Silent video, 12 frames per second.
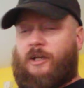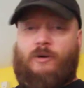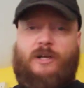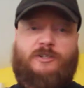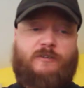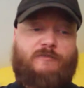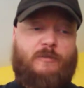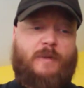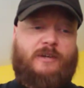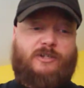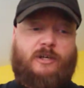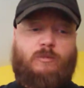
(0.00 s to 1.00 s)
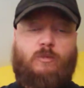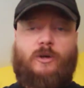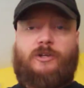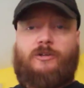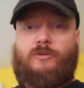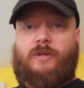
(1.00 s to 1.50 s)
aggressive fermenter,
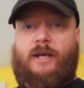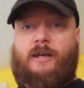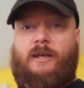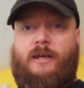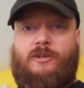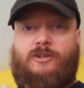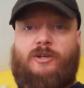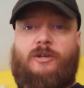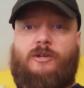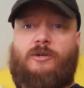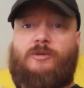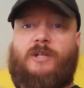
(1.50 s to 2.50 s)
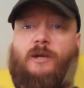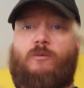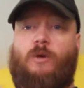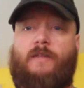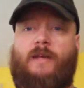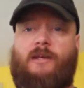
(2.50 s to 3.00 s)
what you do then is you take
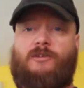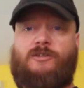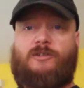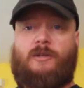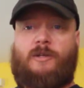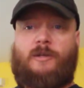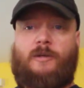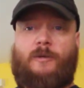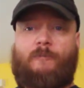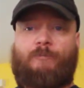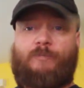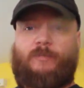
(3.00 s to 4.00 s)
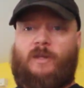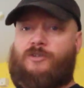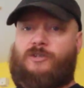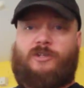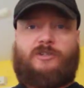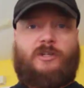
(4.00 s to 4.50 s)
one of these. It's
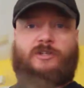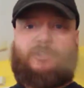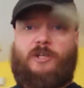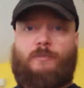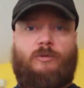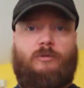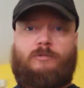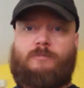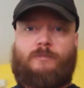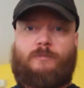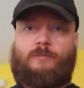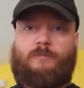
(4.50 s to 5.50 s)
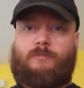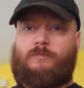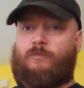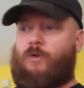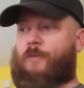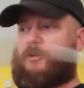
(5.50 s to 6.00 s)
just a simple
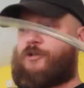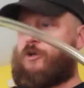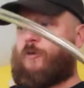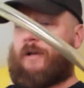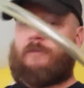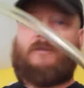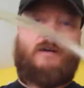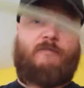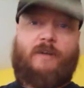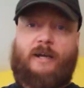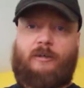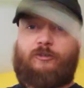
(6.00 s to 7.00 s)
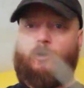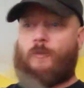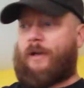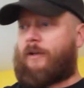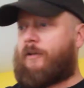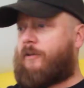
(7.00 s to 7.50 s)
rubber tubing, vinyl
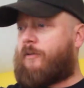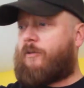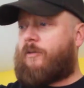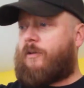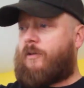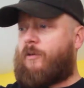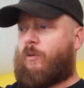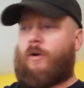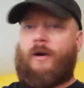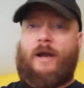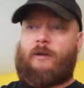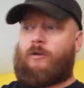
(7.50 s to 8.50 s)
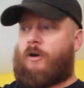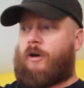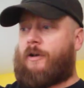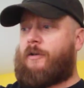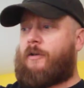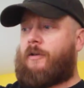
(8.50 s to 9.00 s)
tubing, or
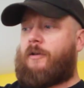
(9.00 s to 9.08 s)
nylon,